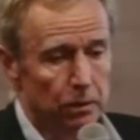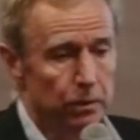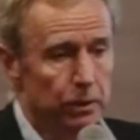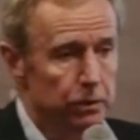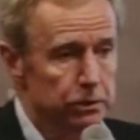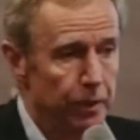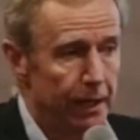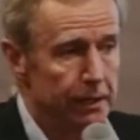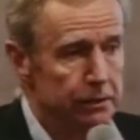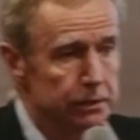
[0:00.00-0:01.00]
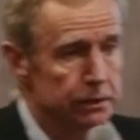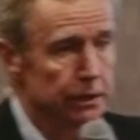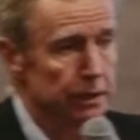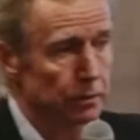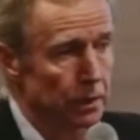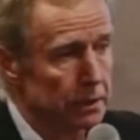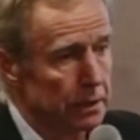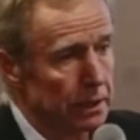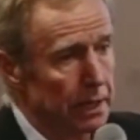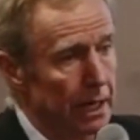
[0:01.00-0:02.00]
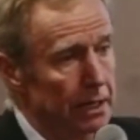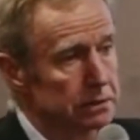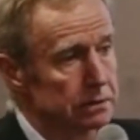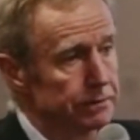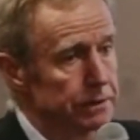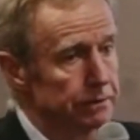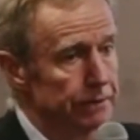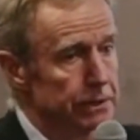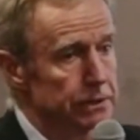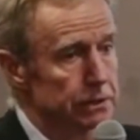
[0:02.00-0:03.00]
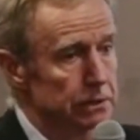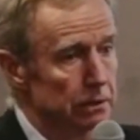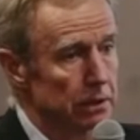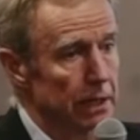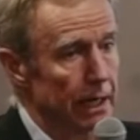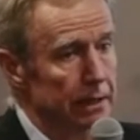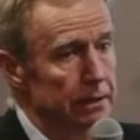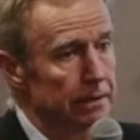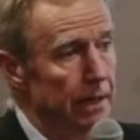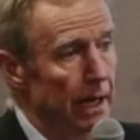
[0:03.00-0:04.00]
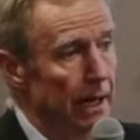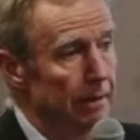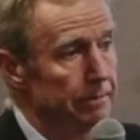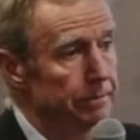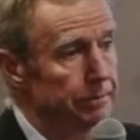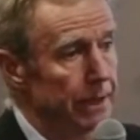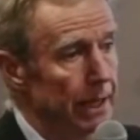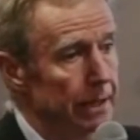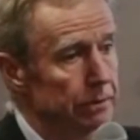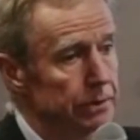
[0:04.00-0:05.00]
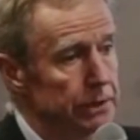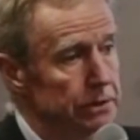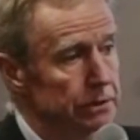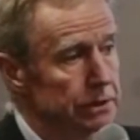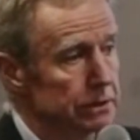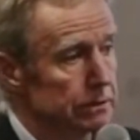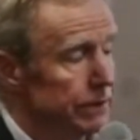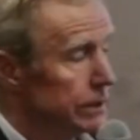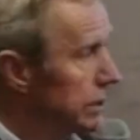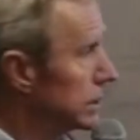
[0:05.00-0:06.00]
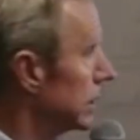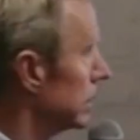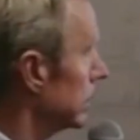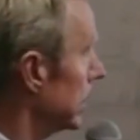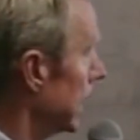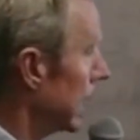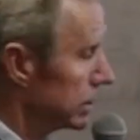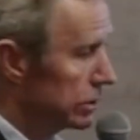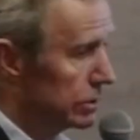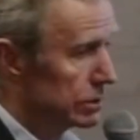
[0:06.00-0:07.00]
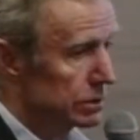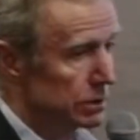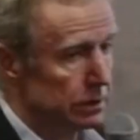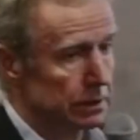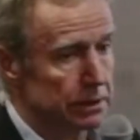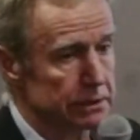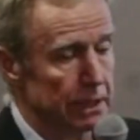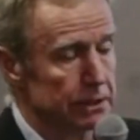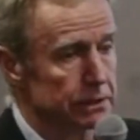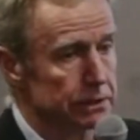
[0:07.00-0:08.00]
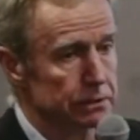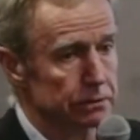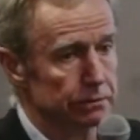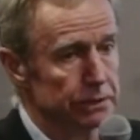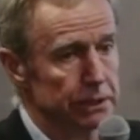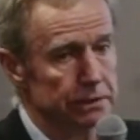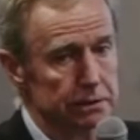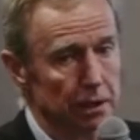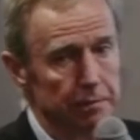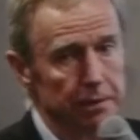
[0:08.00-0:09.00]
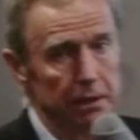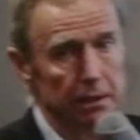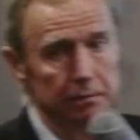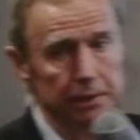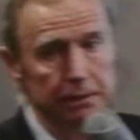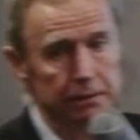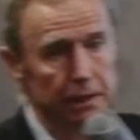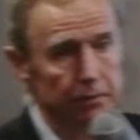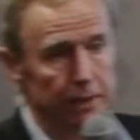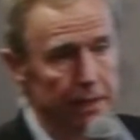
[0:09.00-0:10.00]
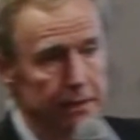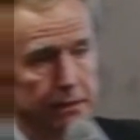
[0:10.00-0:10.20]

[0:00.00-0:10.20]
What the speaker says: We're always quite interested in what the kinds of interventions look like. And with each of these interventions, and what I'd like to do in the discussion is sort of tease this open a little bit and say what other